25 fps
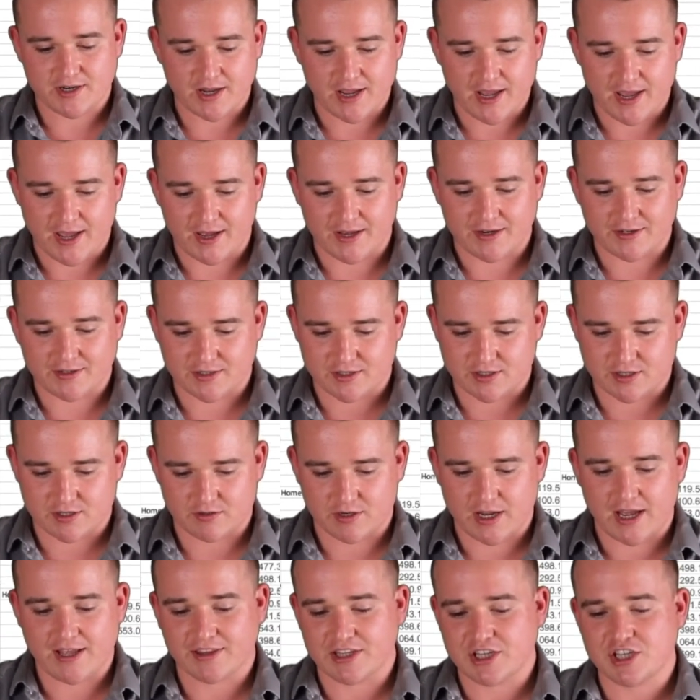And
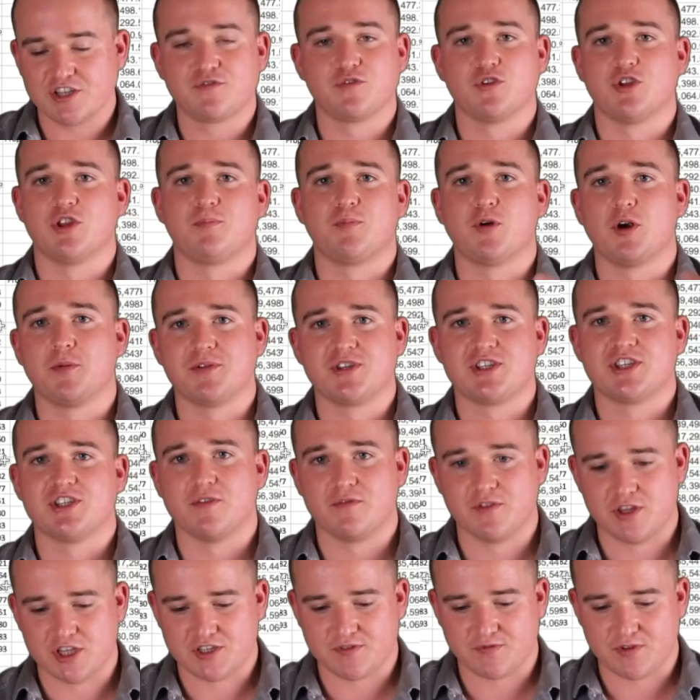at least for the purposes
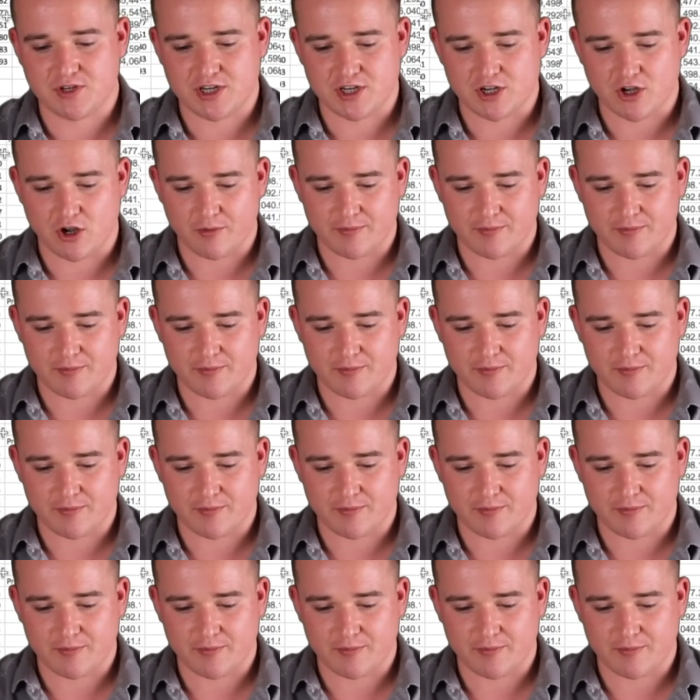of this video.